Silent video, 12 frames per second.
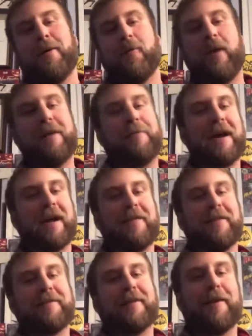way back in
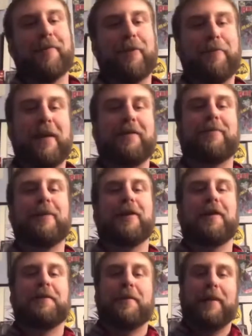the summer pissed me
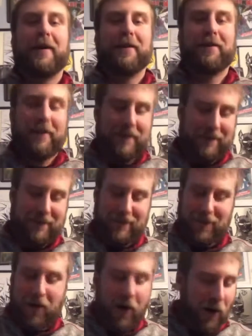off about
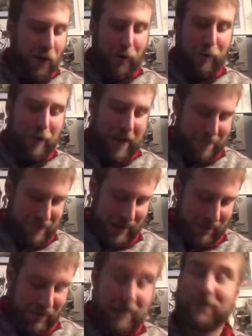this whole
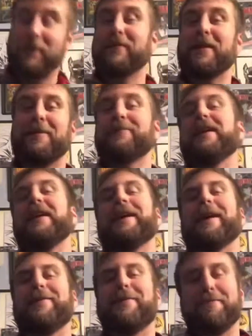Batman run from Tom
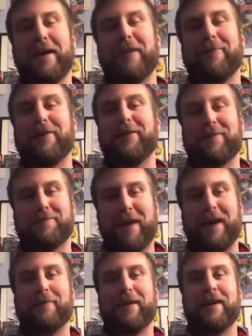King. If maybe, just
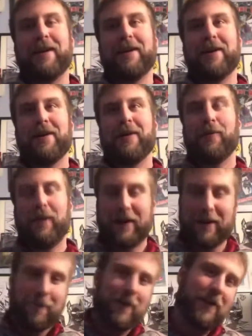maybe, we
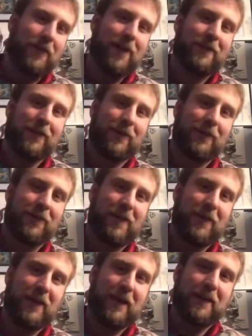get a better resolution
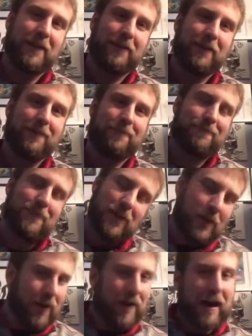at the end of it.
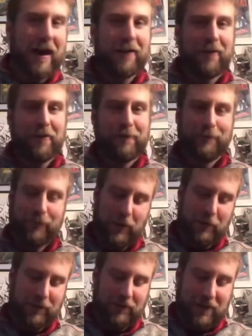I don't know. We
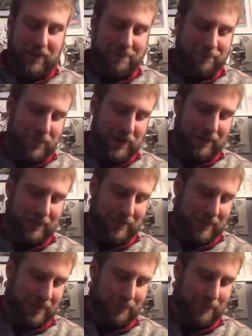will see. But